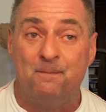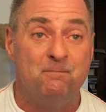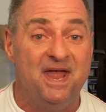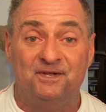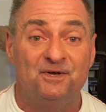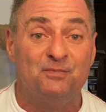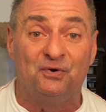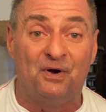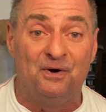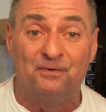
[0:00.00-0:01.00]
Make them
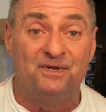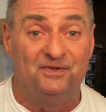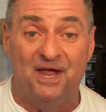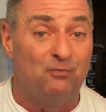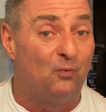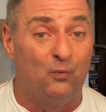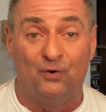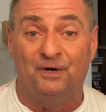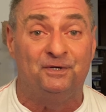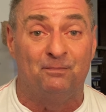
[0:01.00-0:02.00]
your own. They will
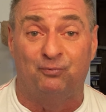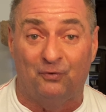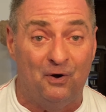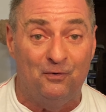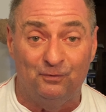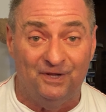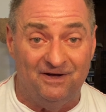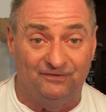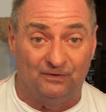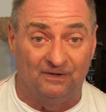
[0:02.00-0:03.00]
work at a pro
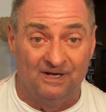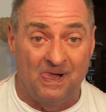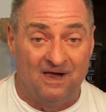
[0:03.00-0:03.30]
level